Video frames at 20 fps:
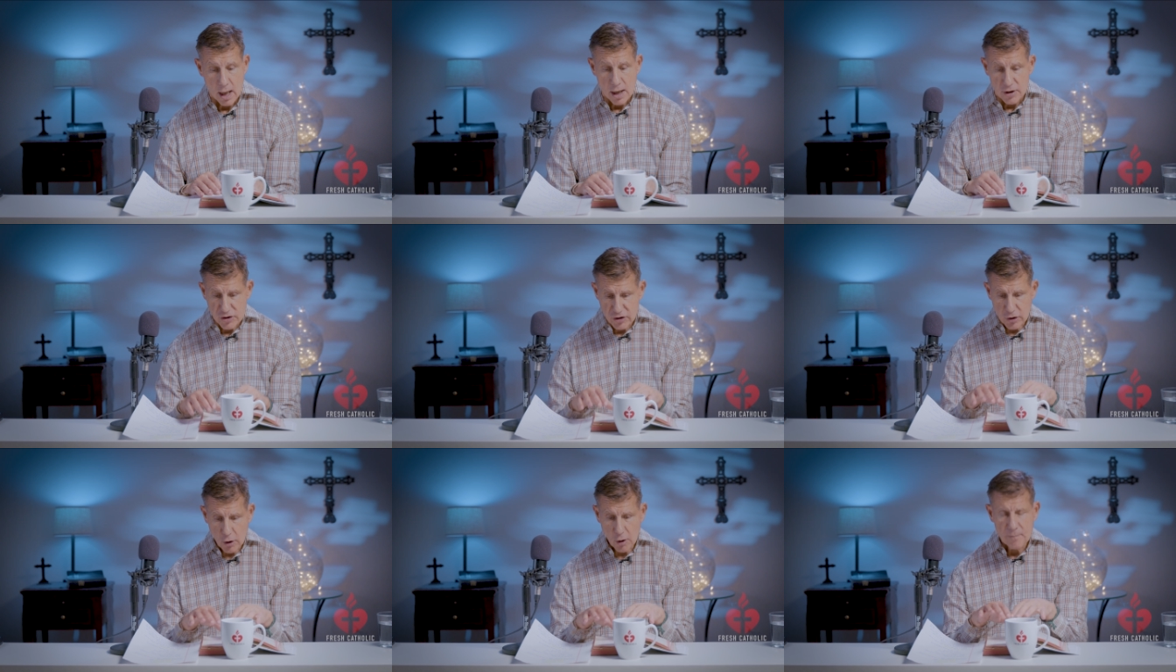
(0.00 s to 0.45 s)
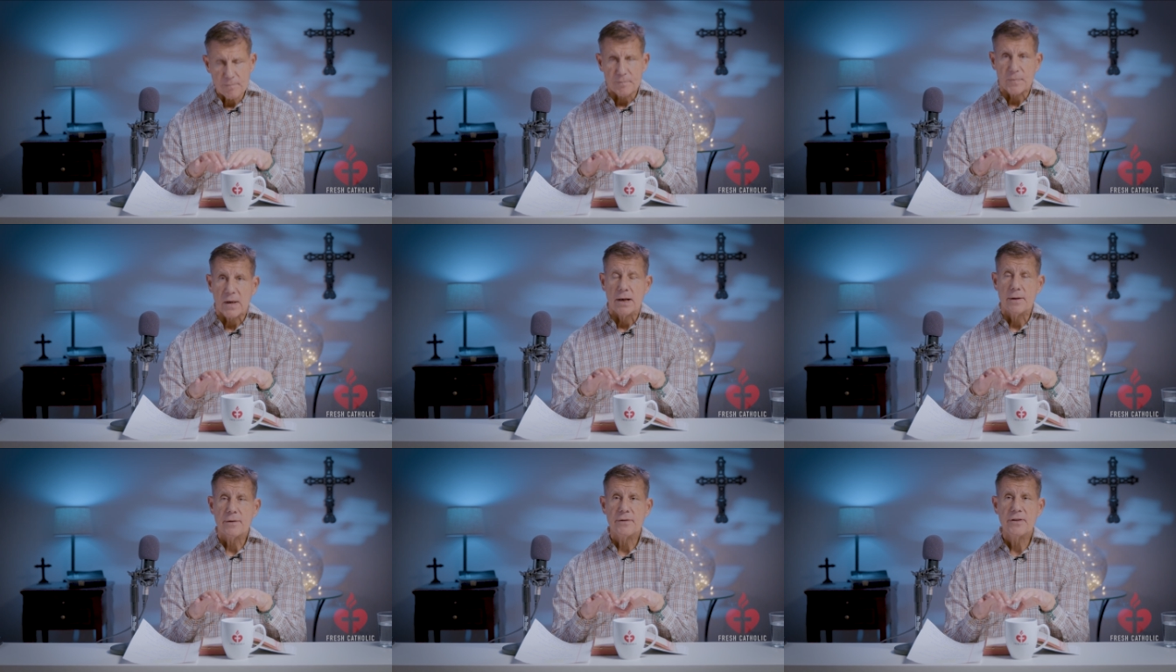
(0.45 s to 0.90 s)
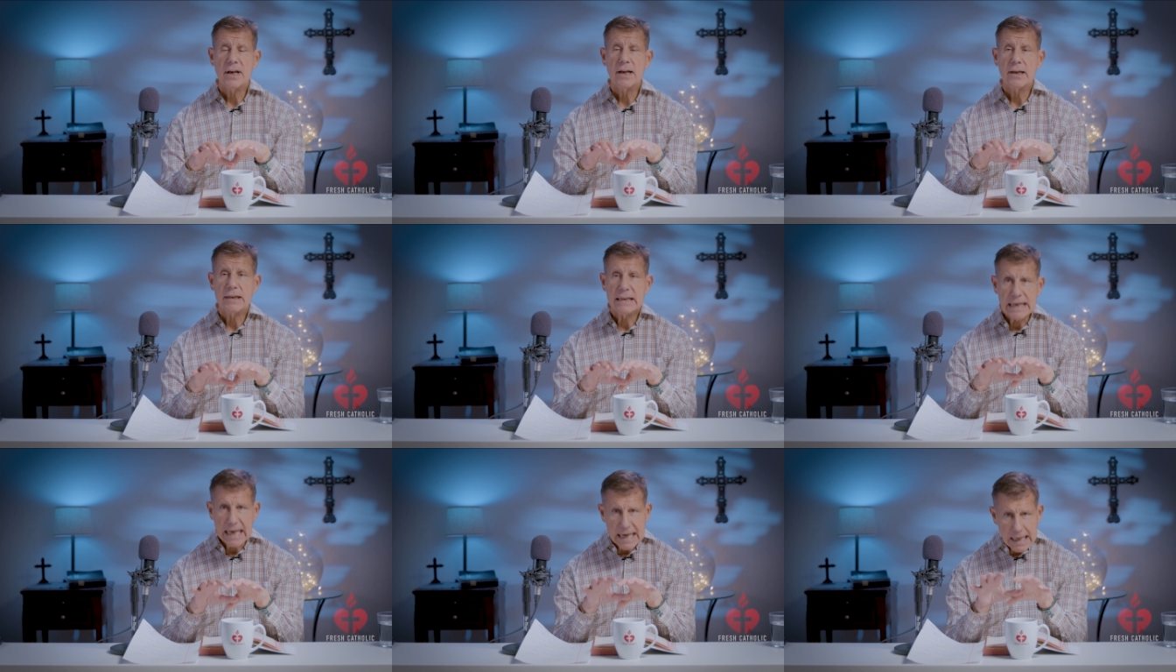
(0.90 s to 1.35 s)
So
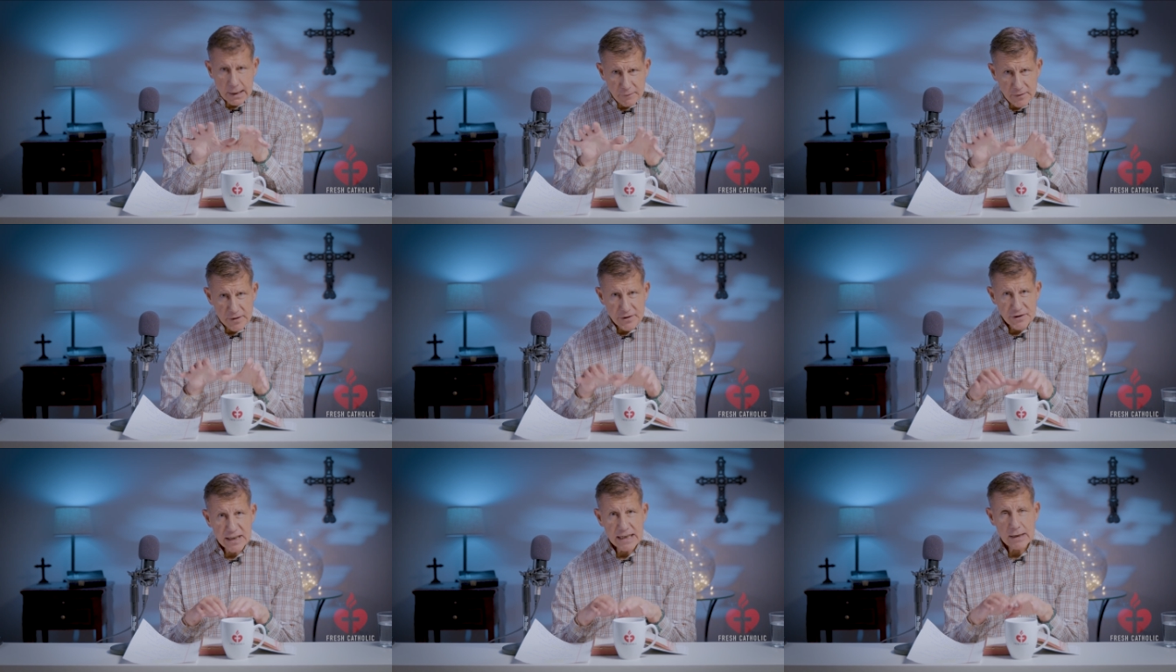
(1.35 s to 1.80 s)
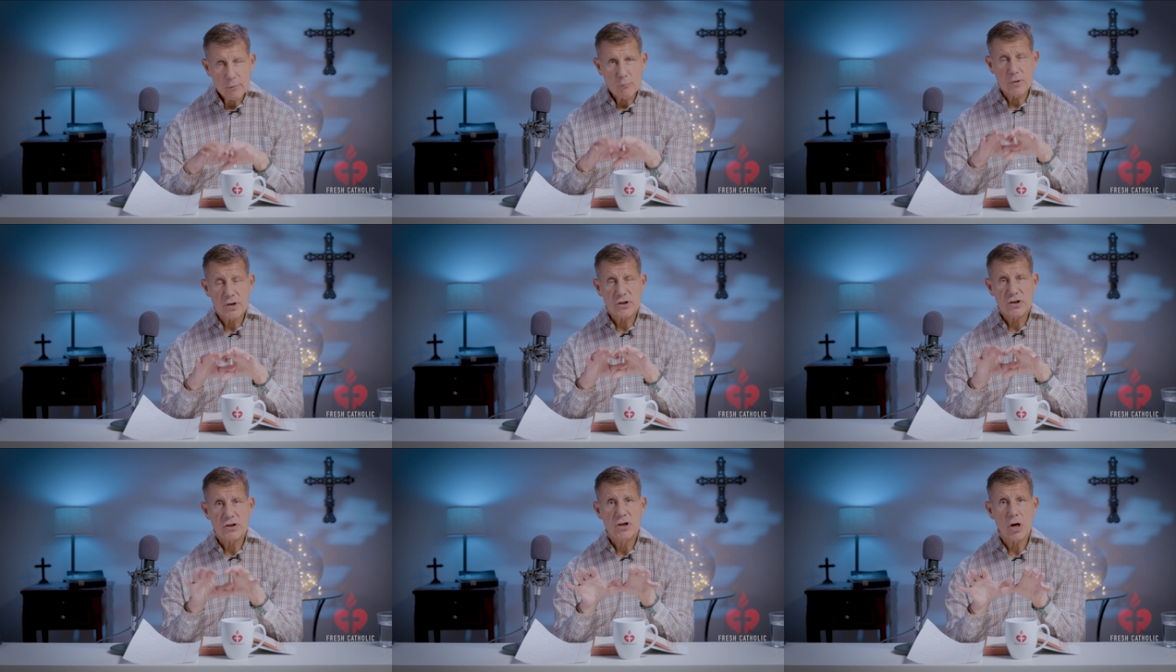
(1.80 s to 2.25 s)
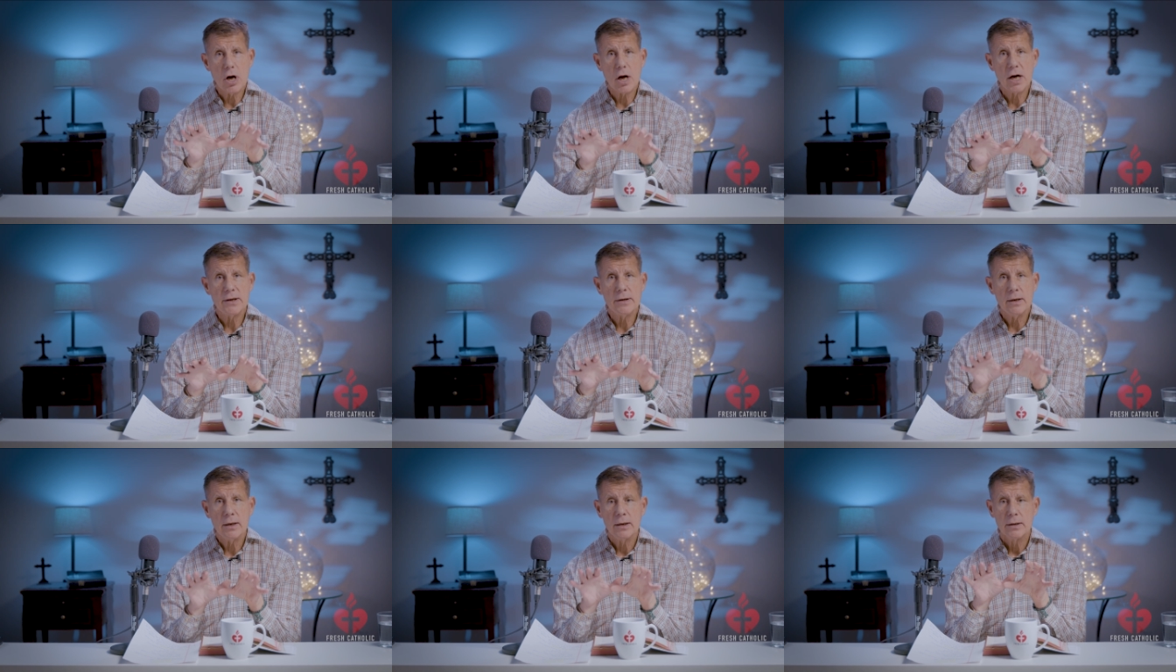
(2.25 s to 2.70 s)
everything was
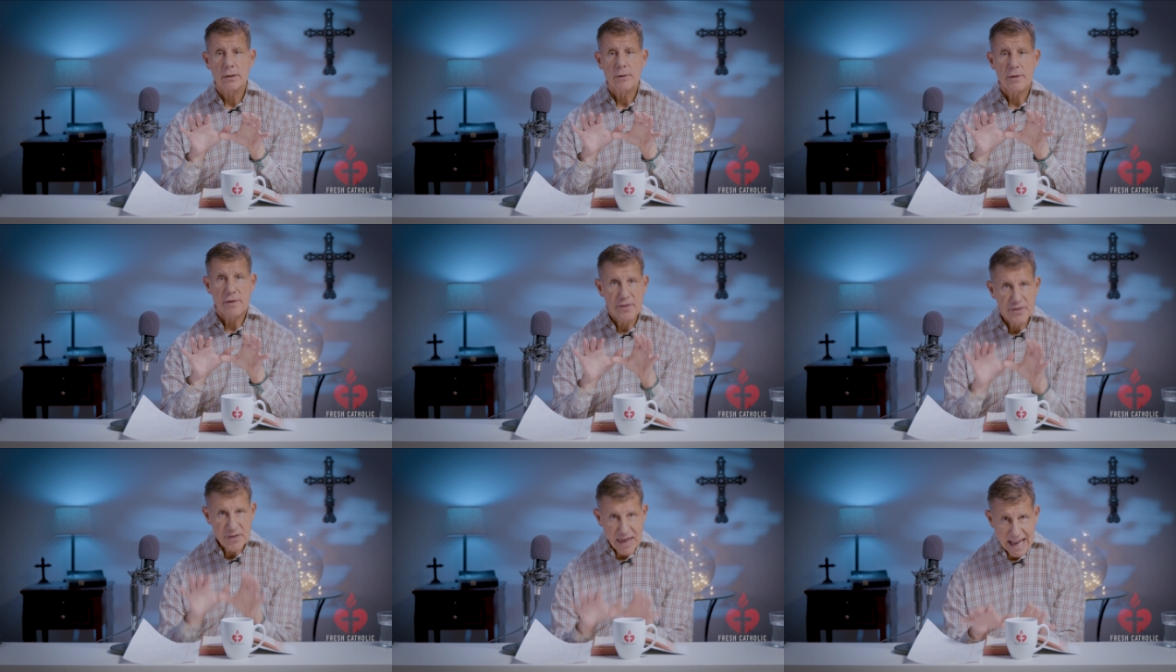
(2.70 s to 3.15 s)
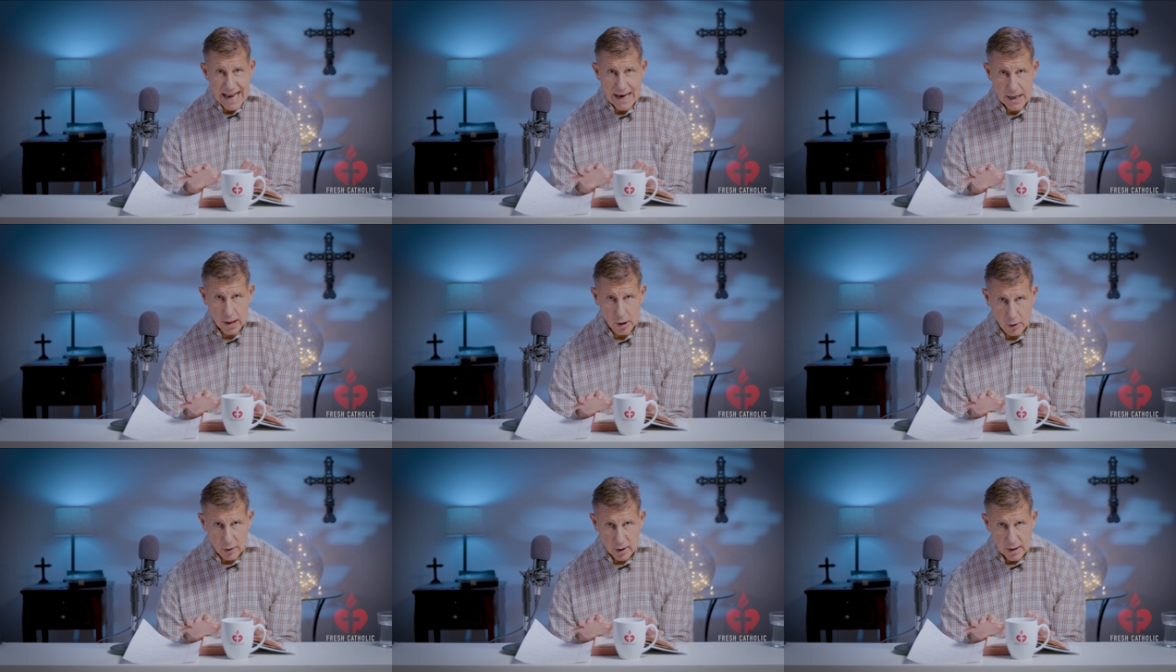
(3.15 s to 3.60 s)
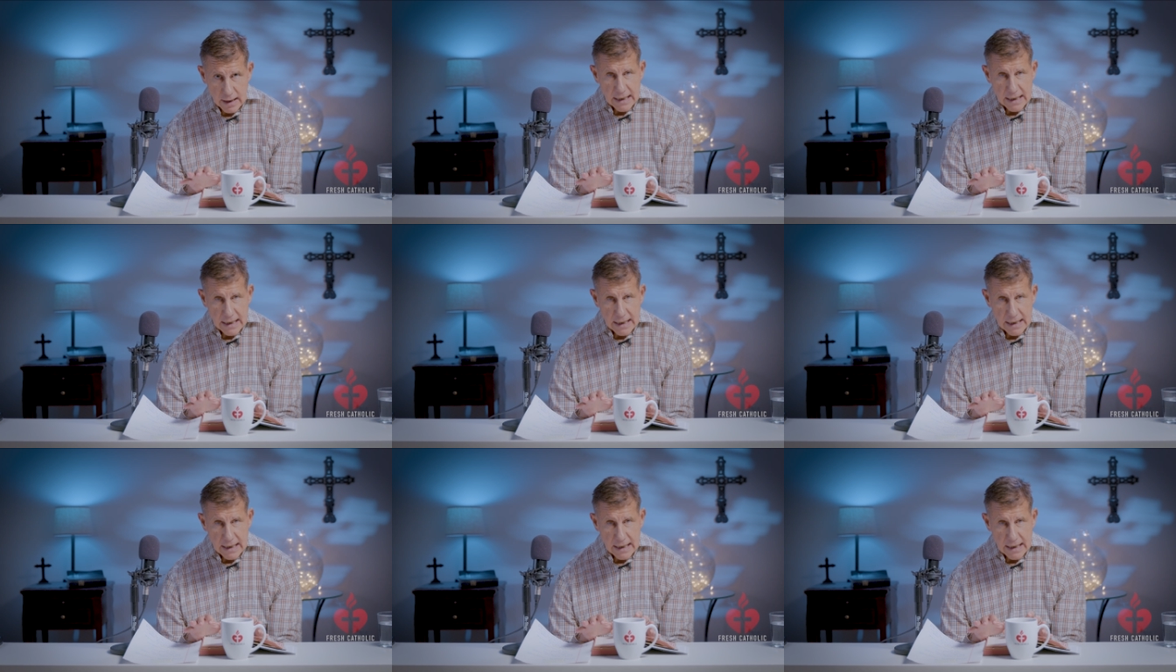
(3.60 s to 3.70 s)
done there.